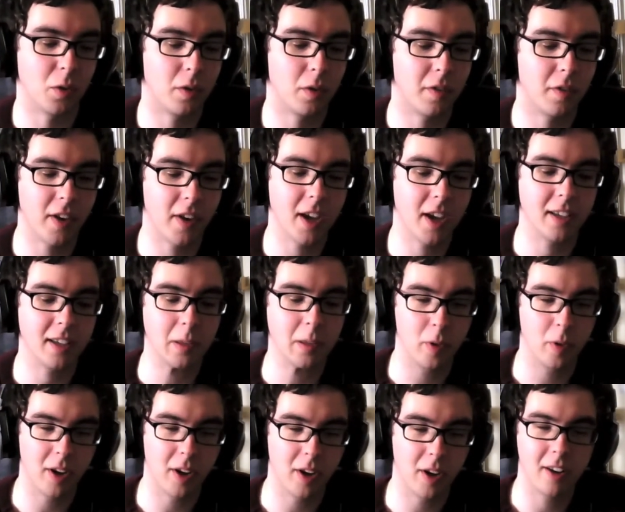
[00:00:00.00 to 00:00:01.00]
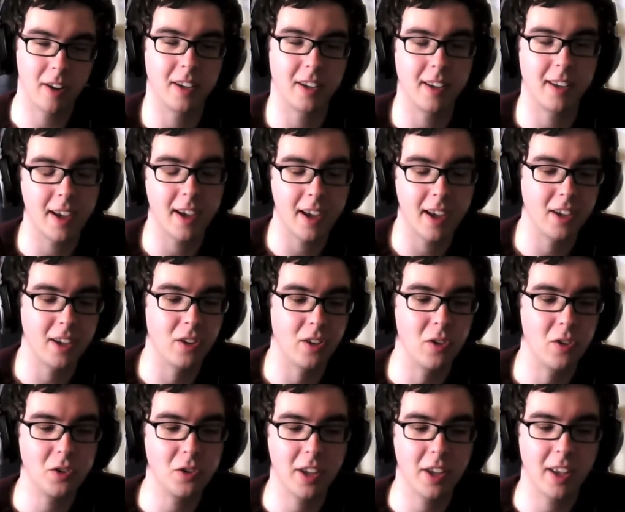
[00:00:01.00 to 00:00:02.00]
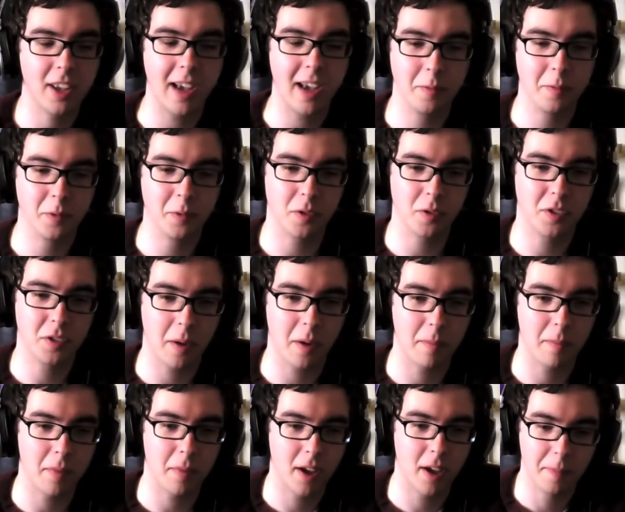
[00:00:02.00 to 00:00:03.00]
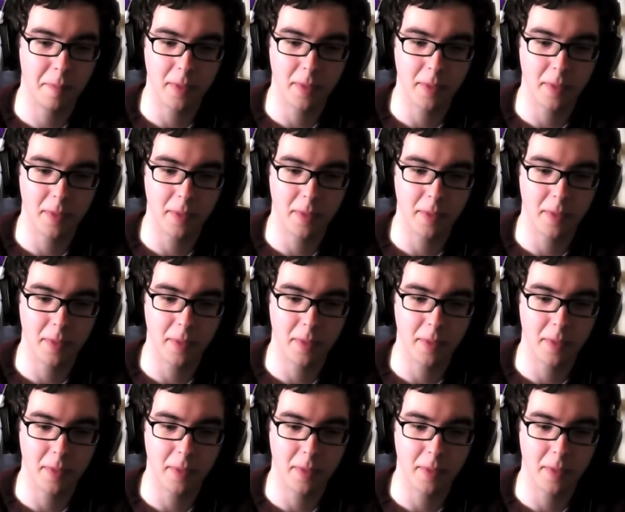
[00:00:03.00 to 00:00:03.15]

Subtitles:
you would think is a brilliant idea usually comes with some